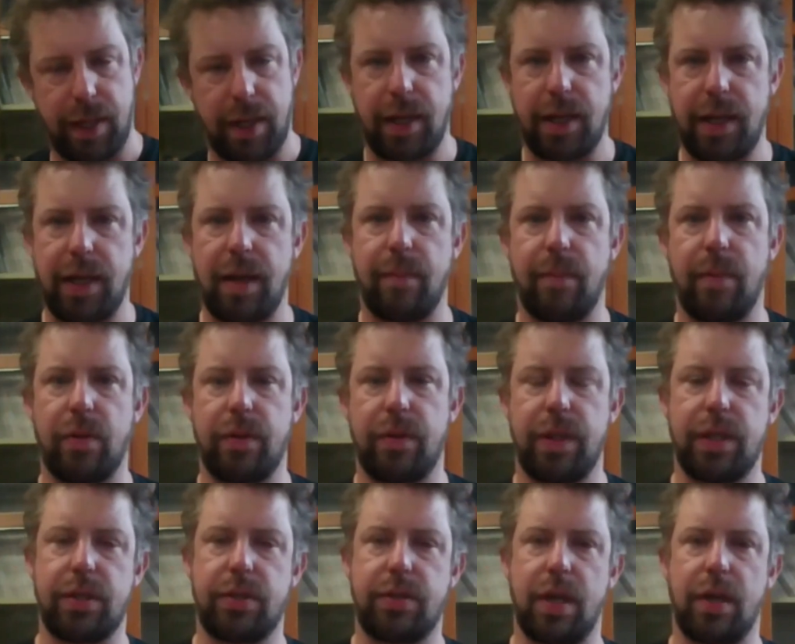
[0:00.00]
in our
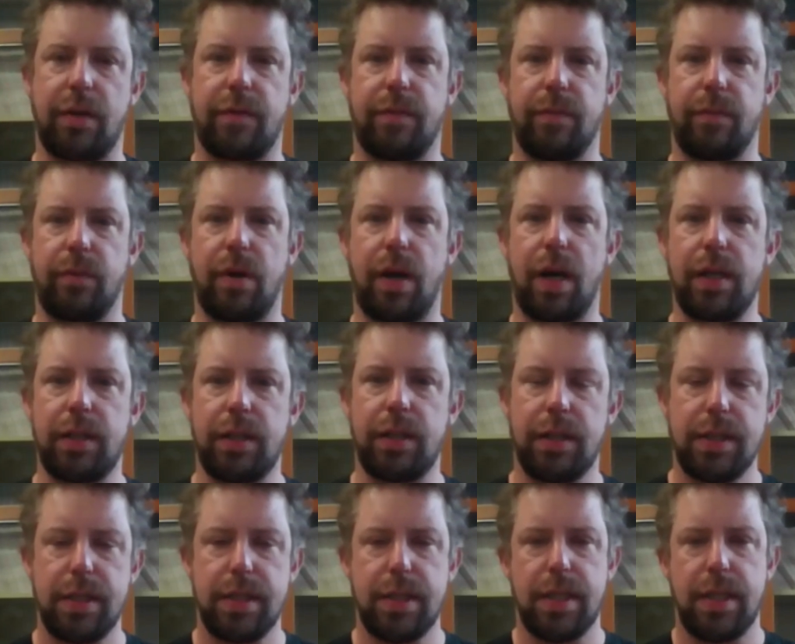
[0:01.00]
multi-extract from grain.
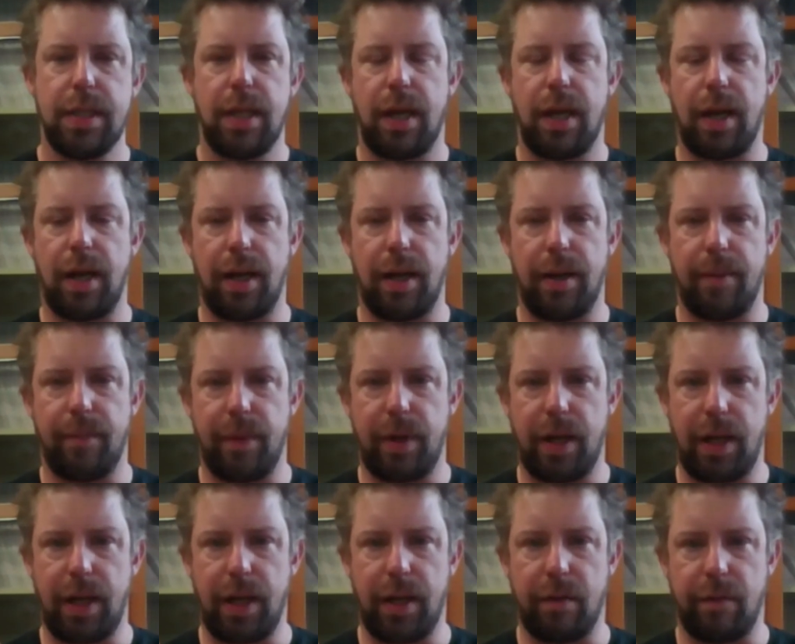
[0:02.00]
And
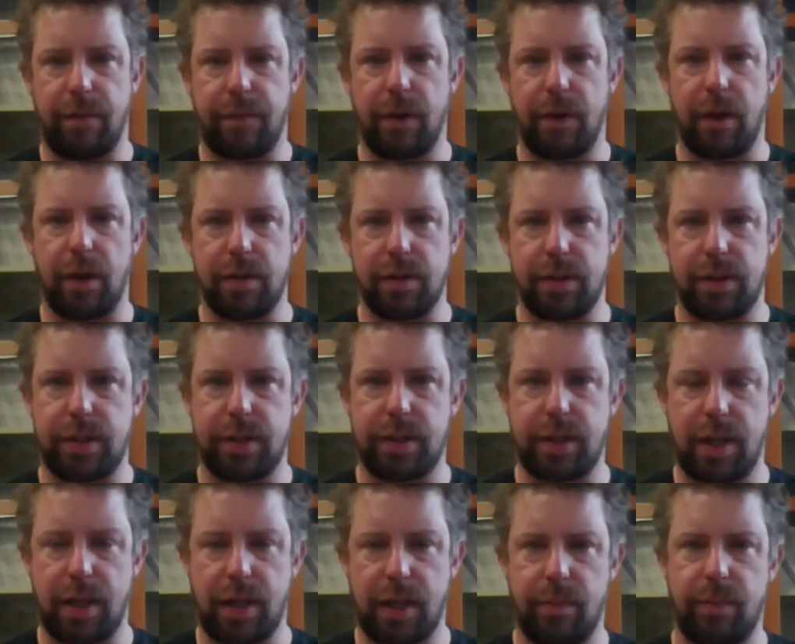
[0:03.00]
it follows
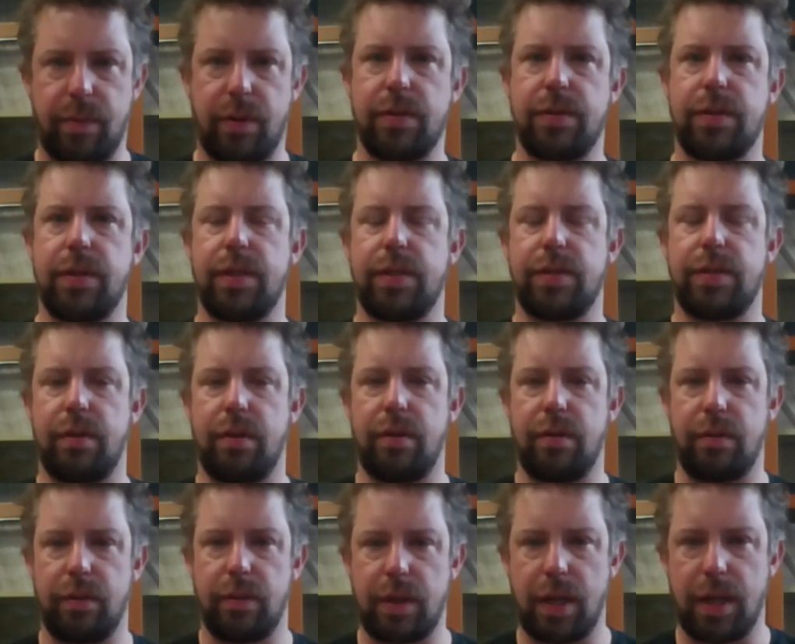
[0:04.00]
process
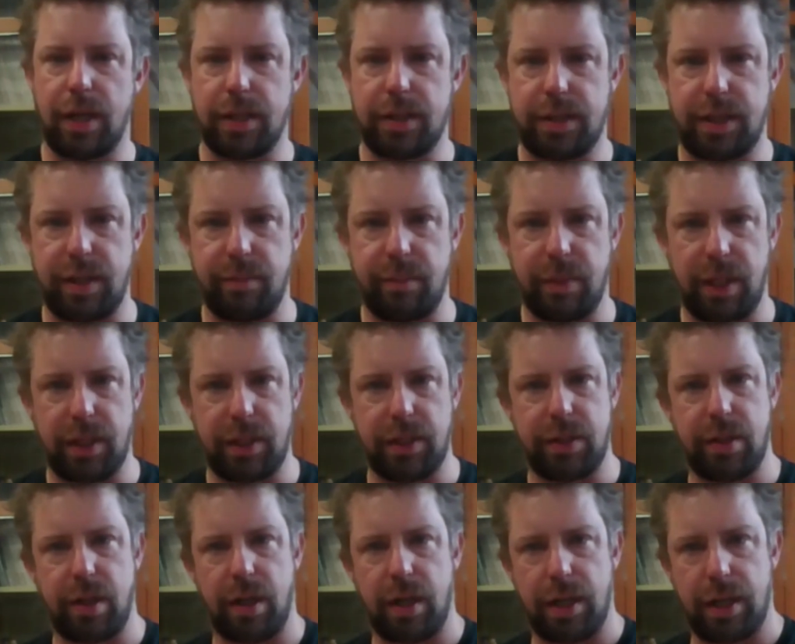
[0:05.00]
through a $10
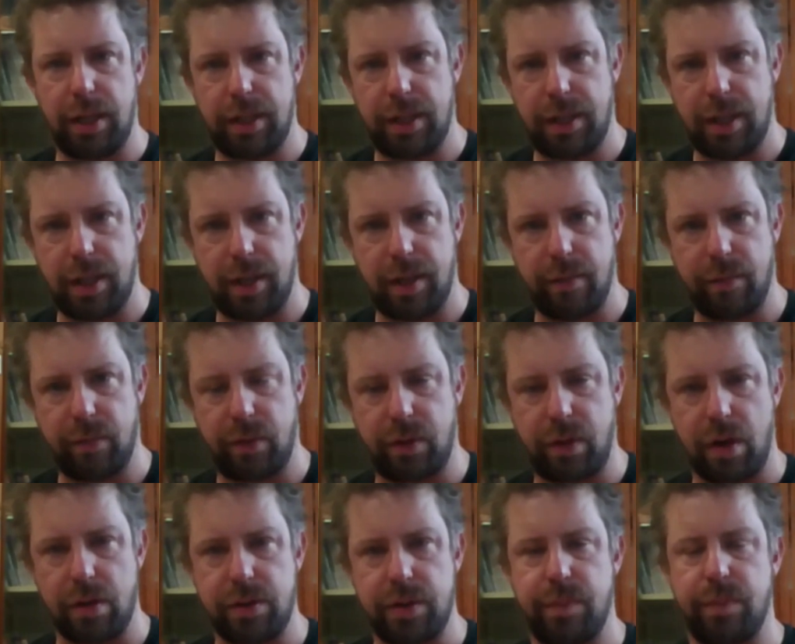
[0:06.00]
million
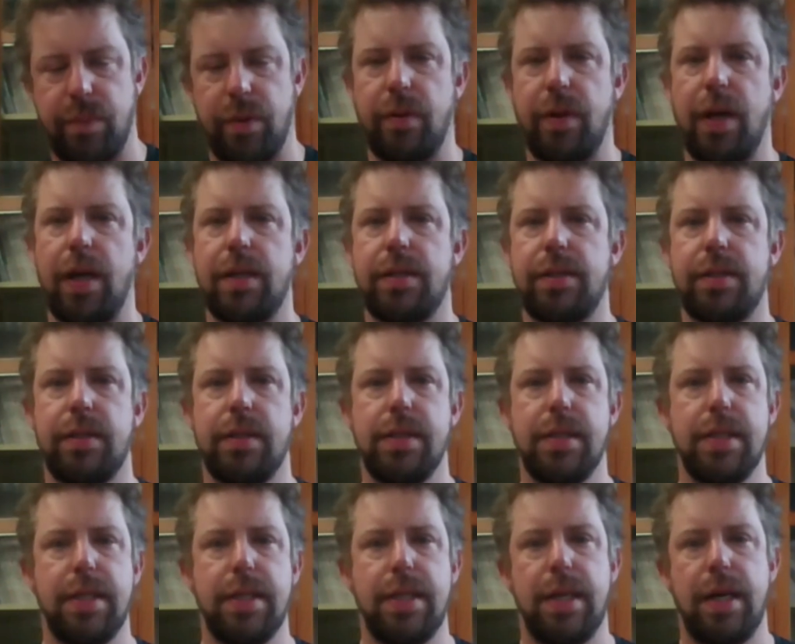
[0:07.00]
Crohn's brew house,
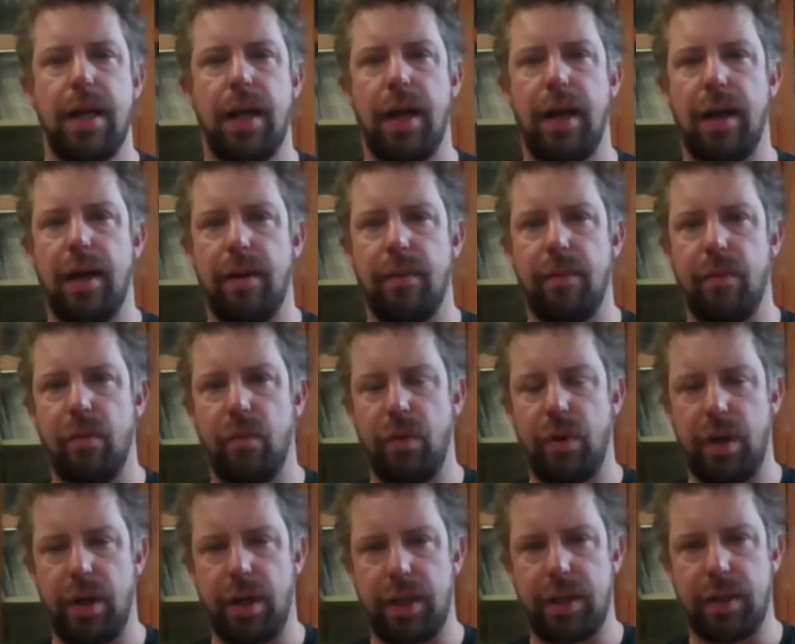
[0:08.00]

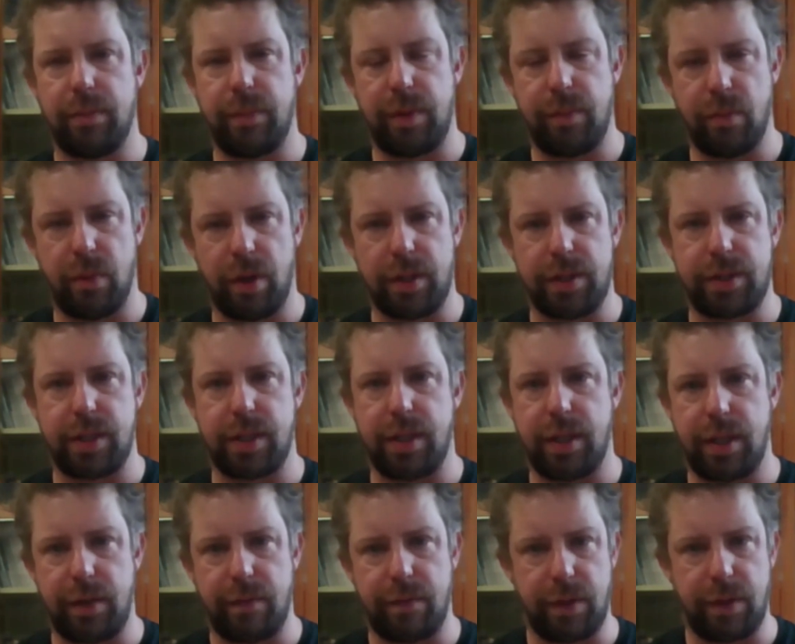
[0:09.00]
where it can be monitored
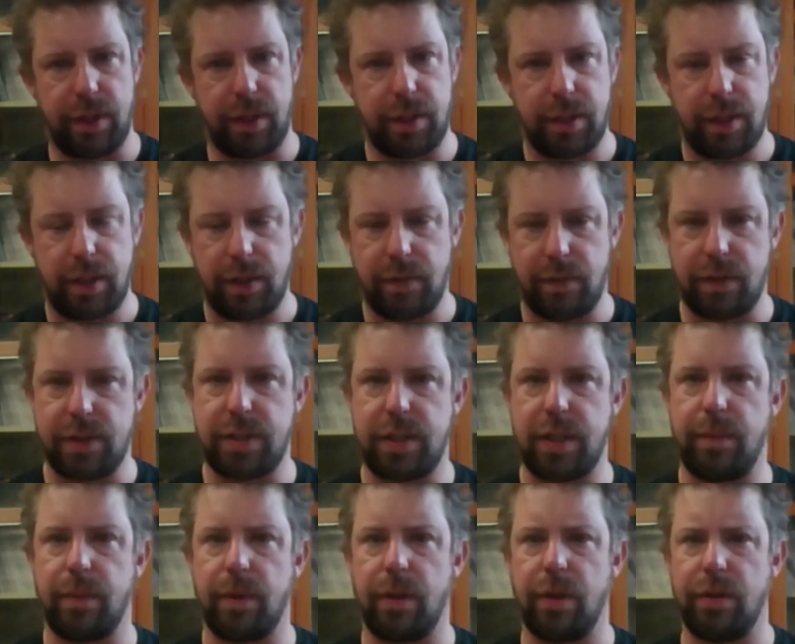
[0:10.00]
at every
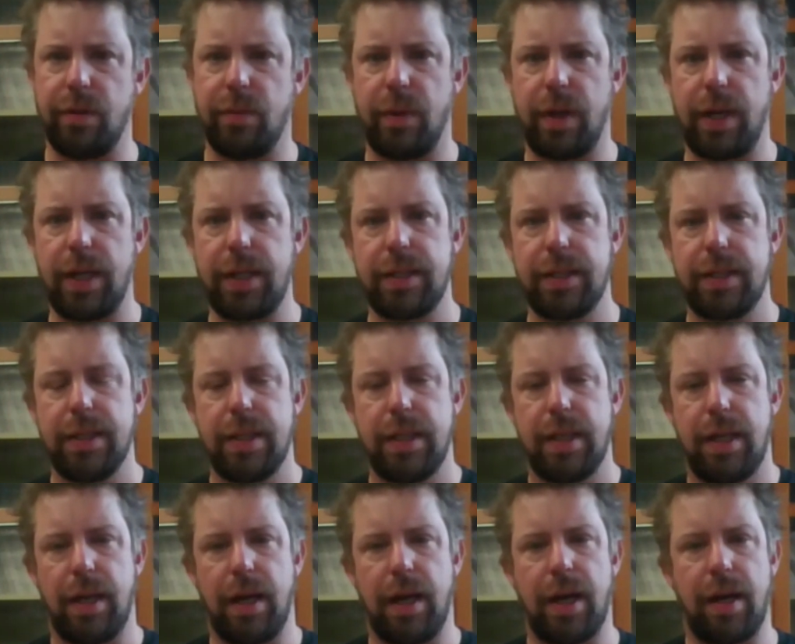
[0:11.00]
step along the way.
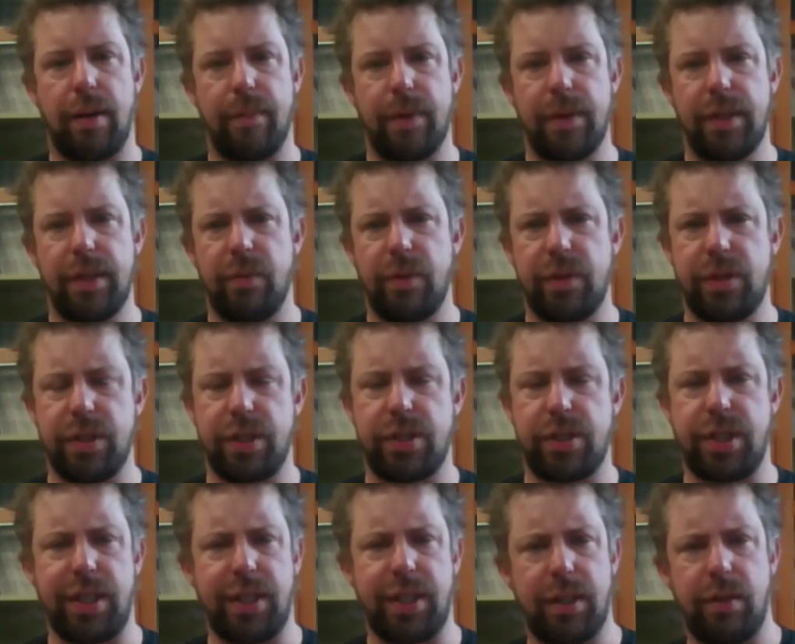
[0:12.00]
And then we just
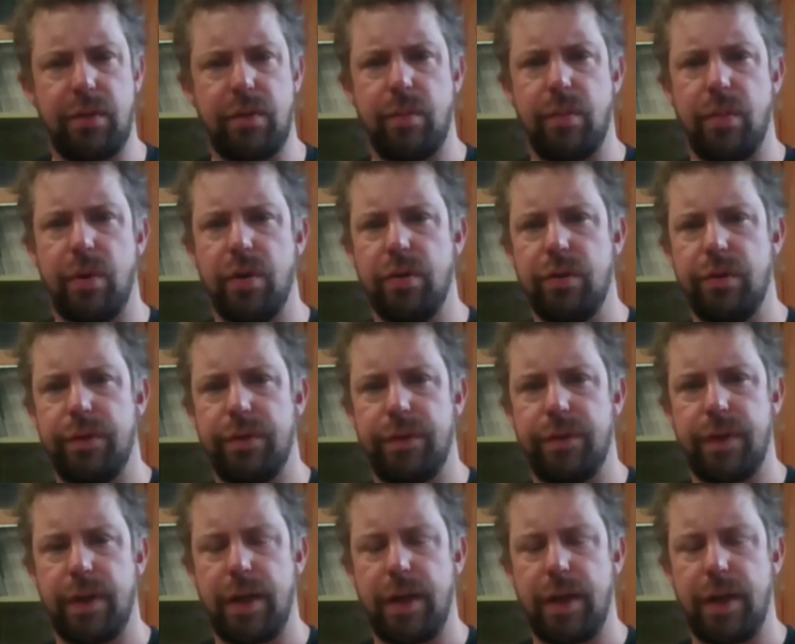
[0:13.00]
gently remove